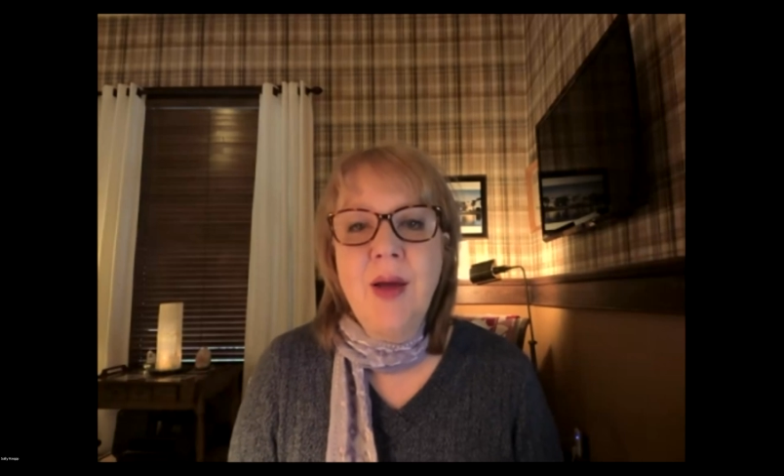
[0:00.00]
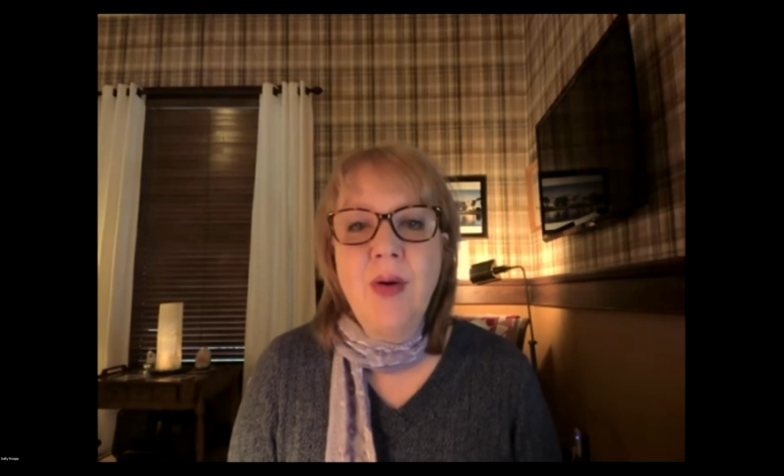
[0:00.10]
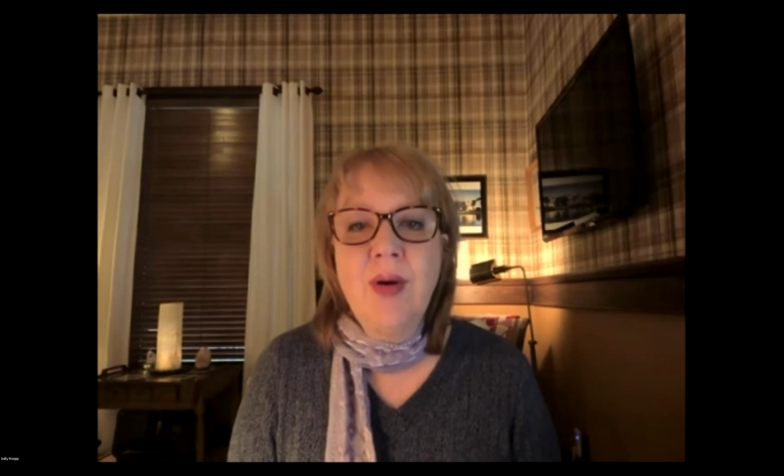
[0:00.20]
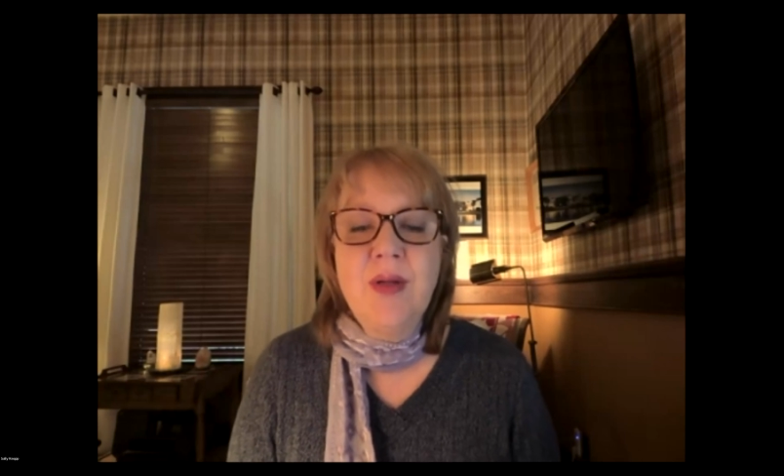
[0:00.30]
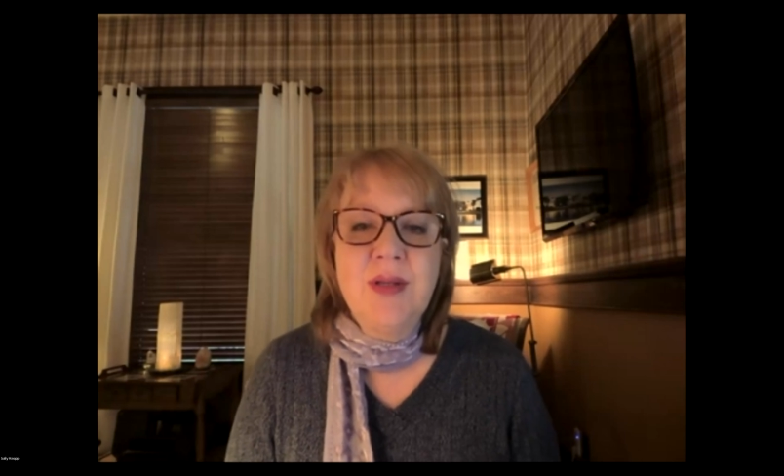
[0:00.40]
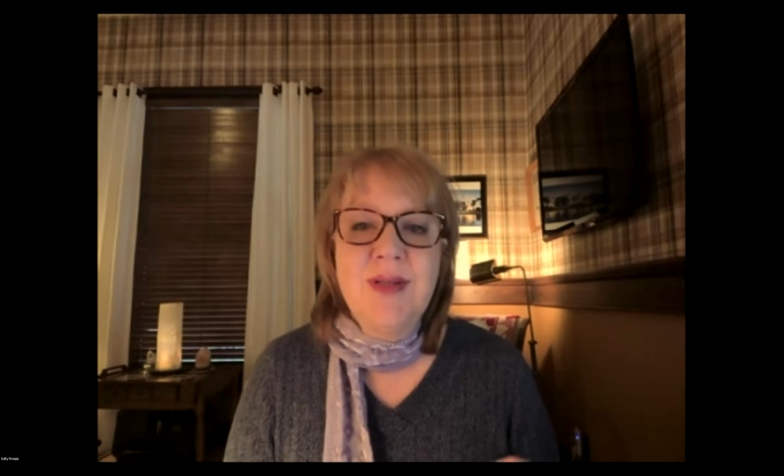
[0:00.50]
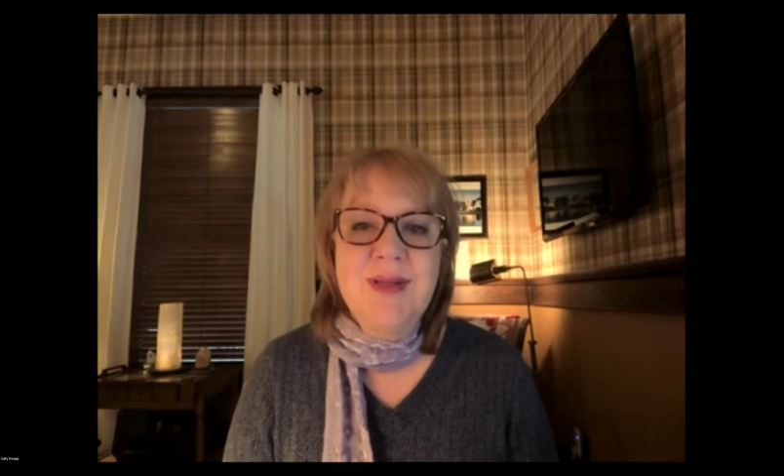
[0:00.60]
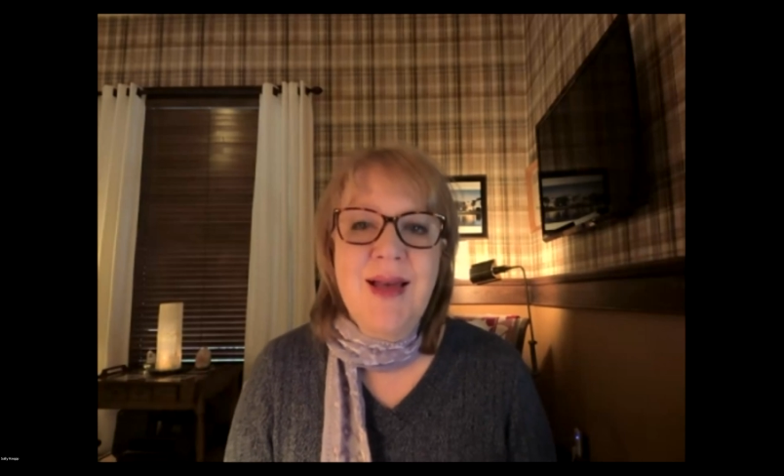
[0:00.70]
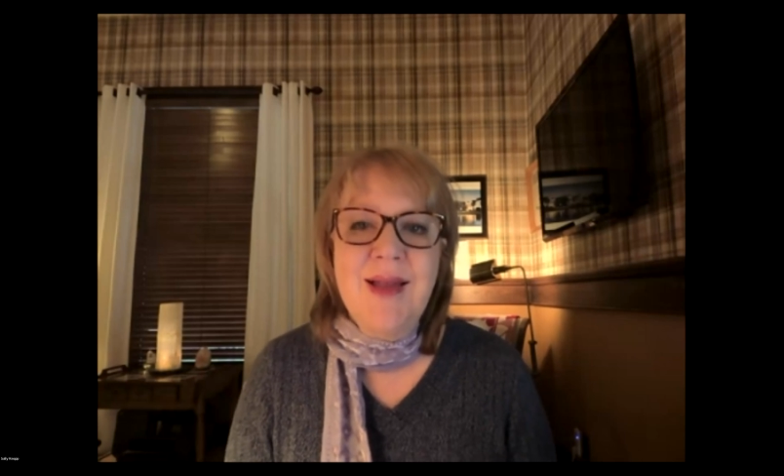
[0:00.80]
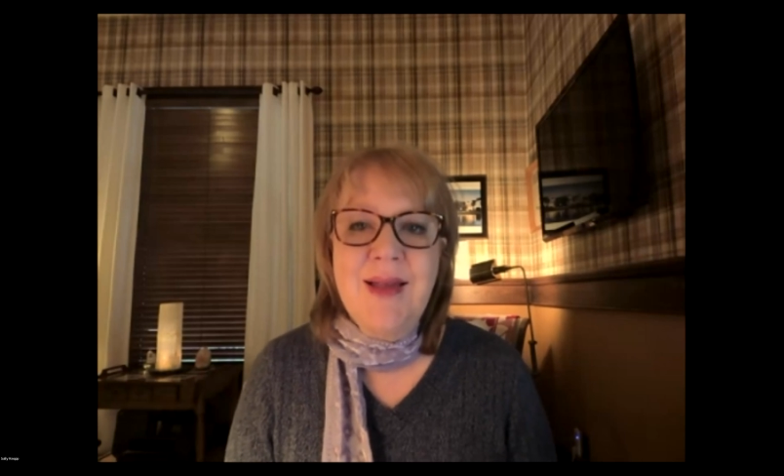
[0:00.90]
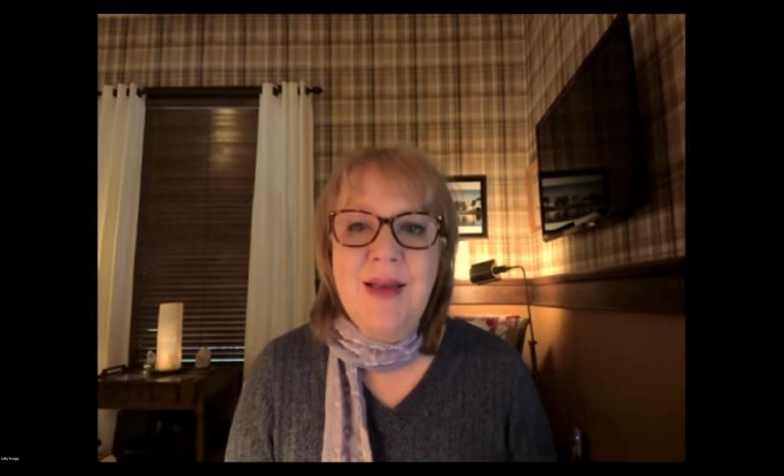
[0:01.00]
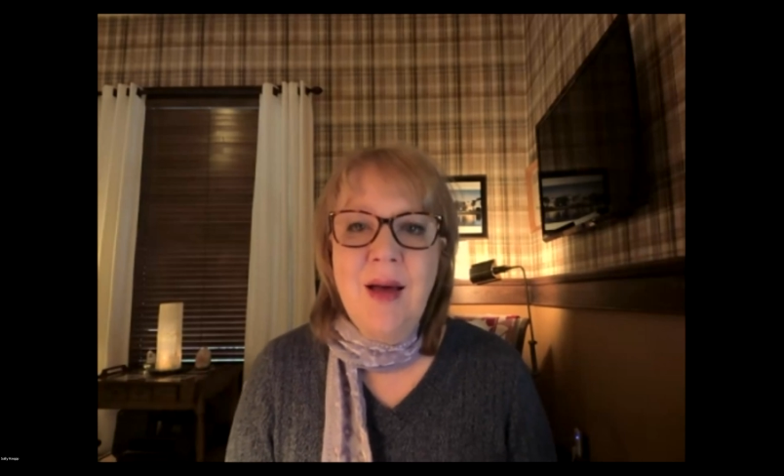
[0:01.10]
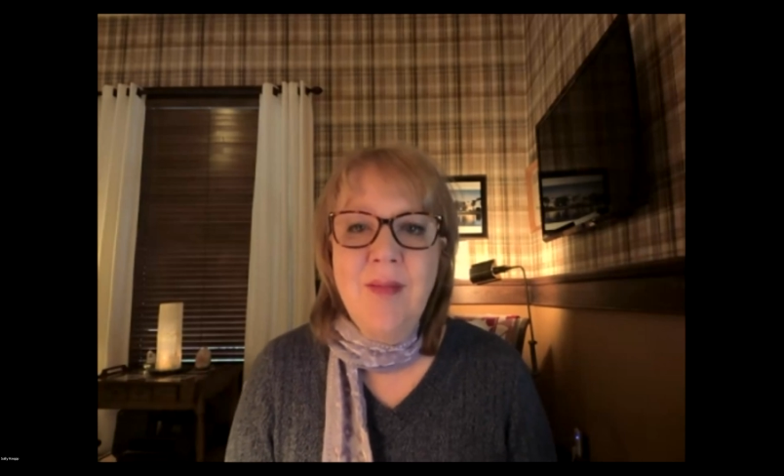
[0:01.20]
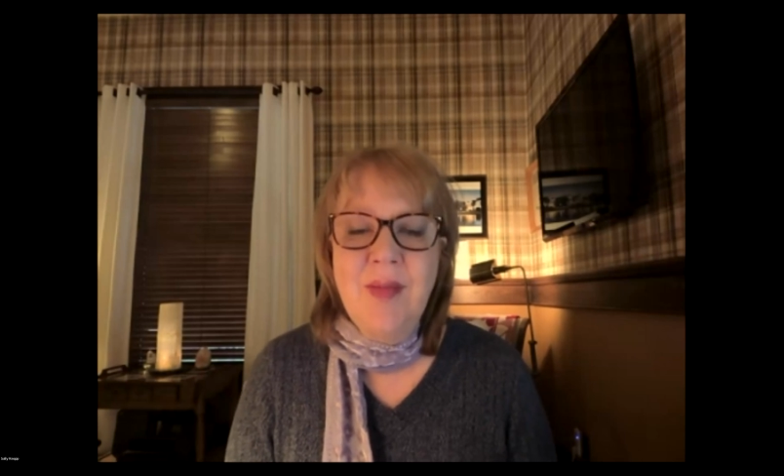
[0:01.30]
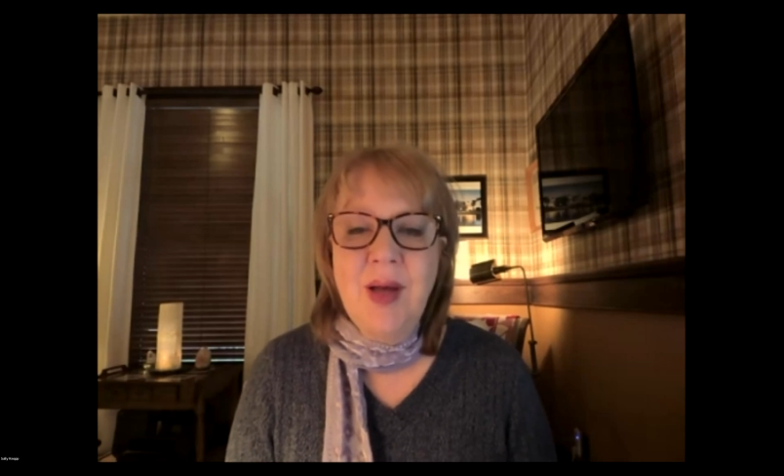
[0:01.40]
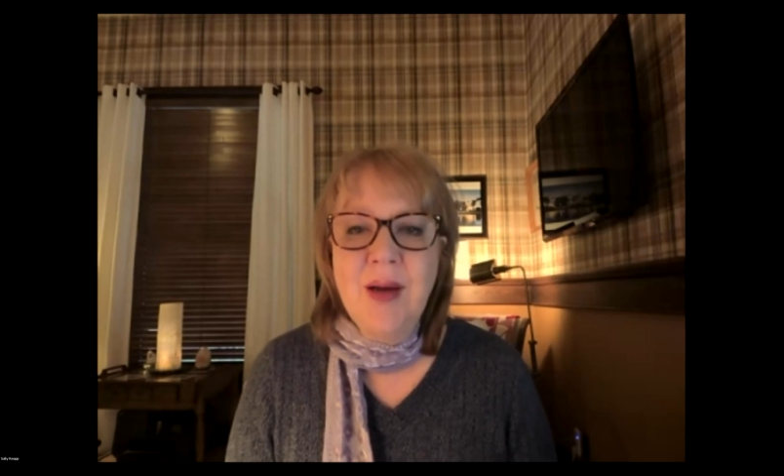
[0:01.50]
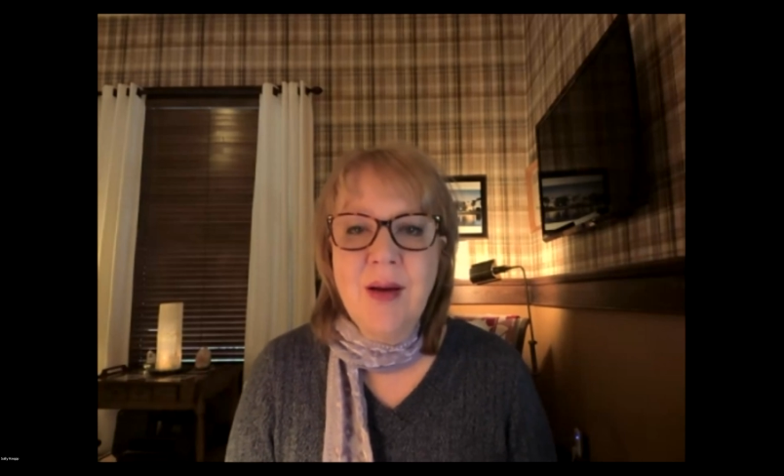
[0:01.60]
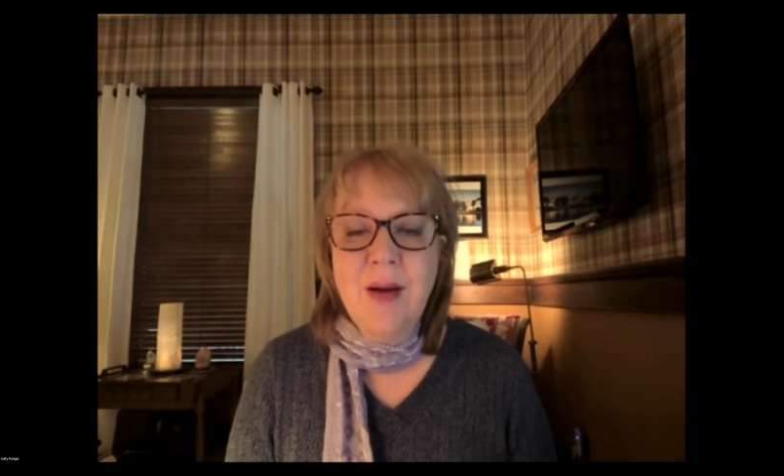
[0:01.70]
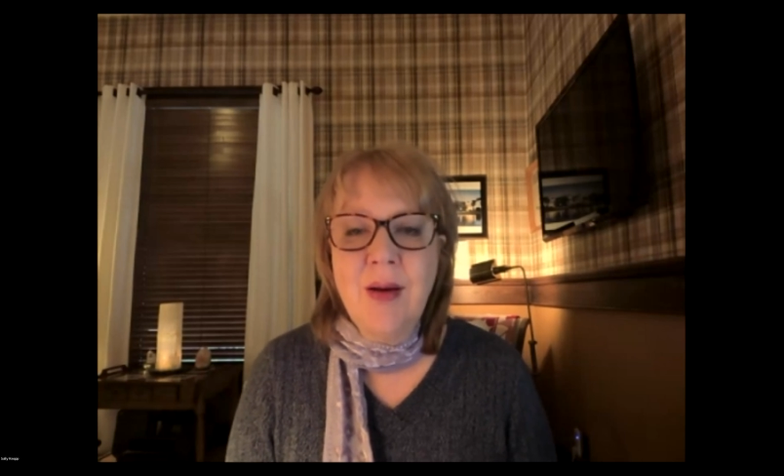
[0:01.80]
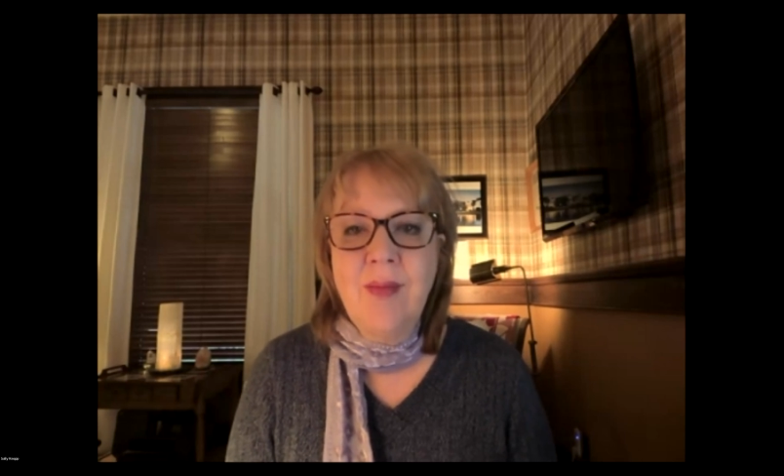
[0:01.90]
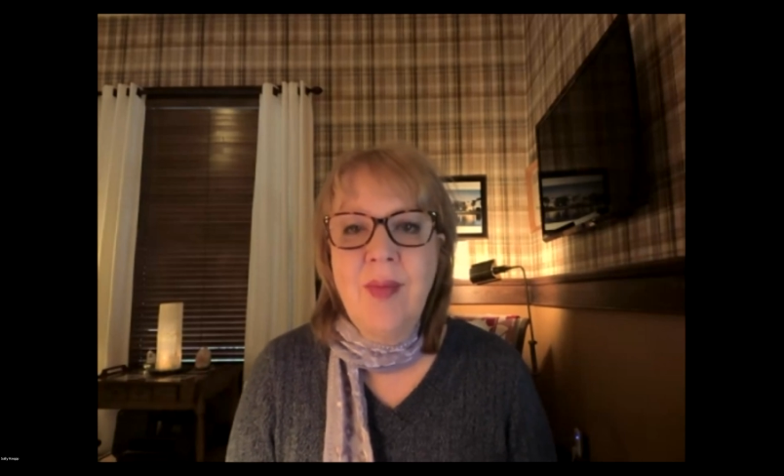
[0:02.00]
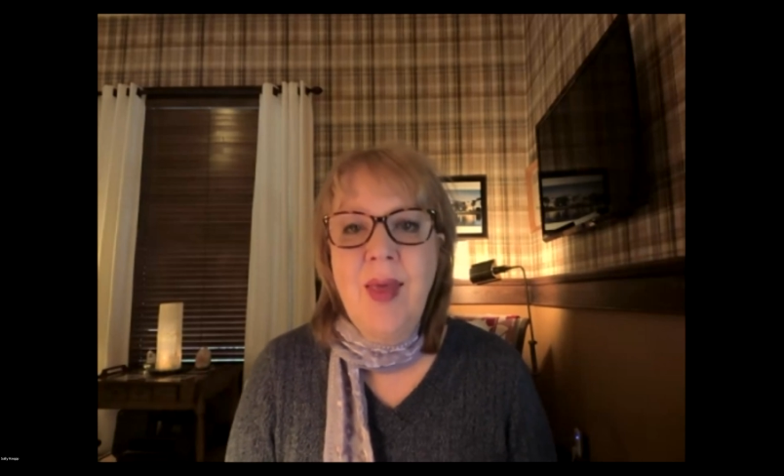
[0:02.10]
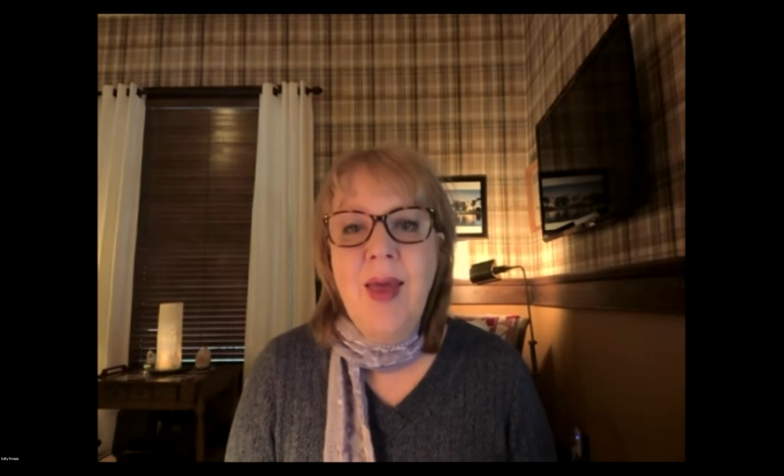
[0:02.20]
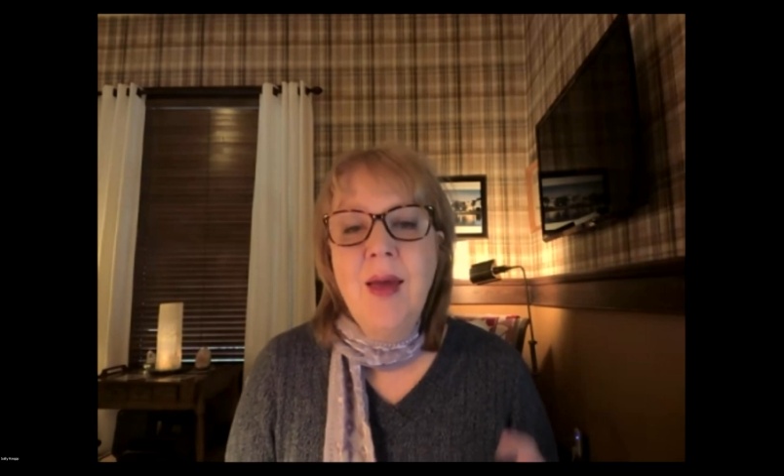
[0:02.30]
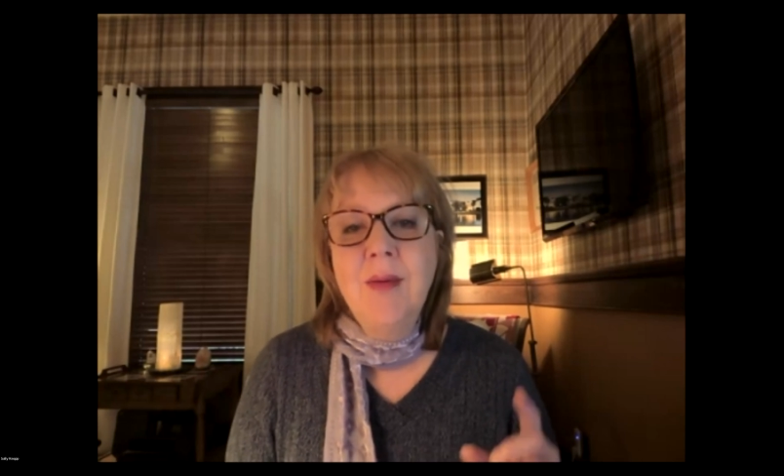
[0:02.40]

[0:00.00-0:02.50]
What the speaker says: going to sallyknop.com